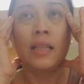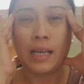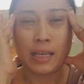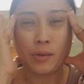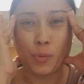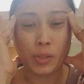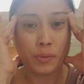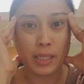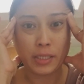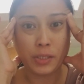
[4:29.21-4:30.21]
Like, what
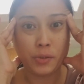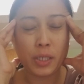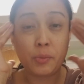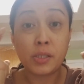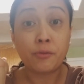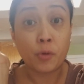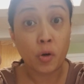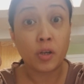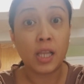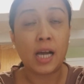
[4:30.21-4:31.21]
will I do? It was
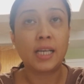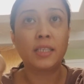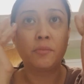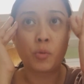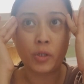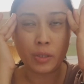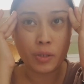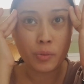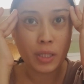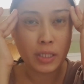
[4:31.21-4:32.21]
4 o'clock in the morning.
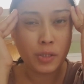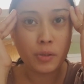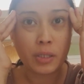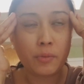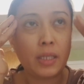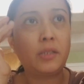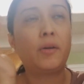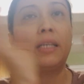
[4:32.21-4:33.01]
What will I do? What will I do?